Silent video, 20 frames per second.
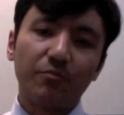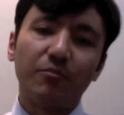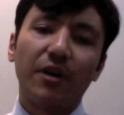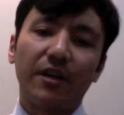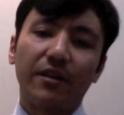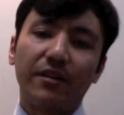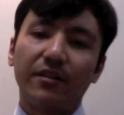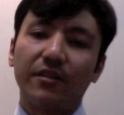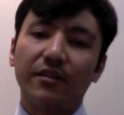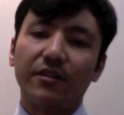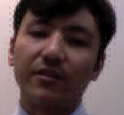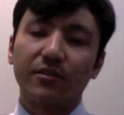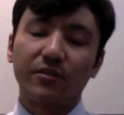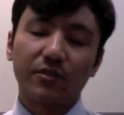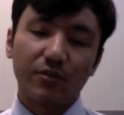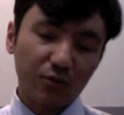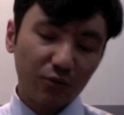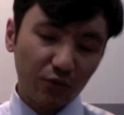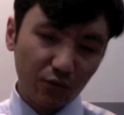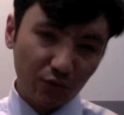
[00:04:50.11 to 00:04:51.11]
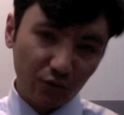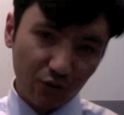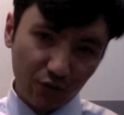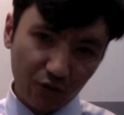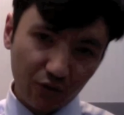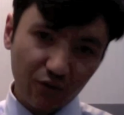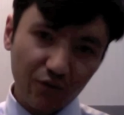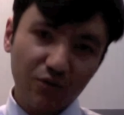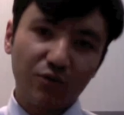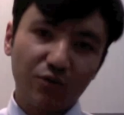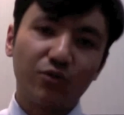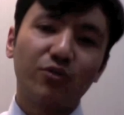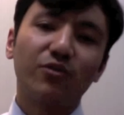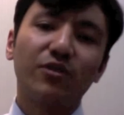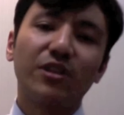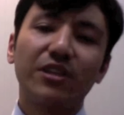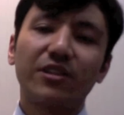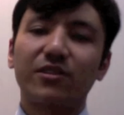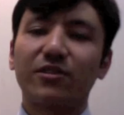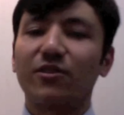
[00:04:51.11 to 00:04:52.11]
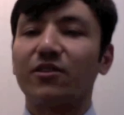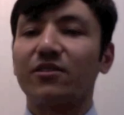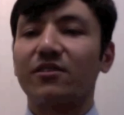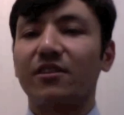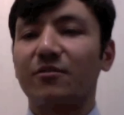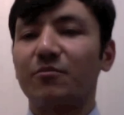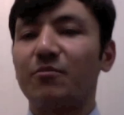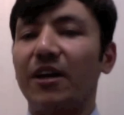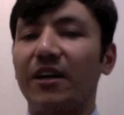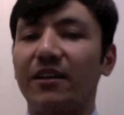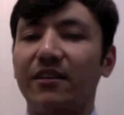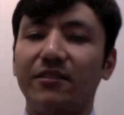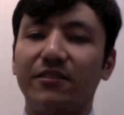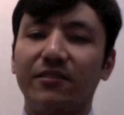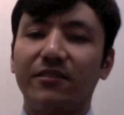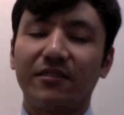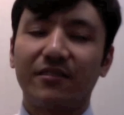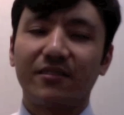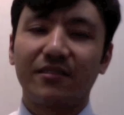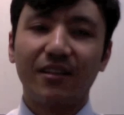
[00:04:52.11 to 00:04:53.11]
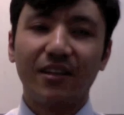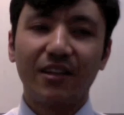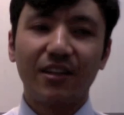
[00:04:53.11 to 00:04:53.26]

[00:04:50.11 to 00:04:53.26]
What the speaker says: barriers, to destroy that barriers.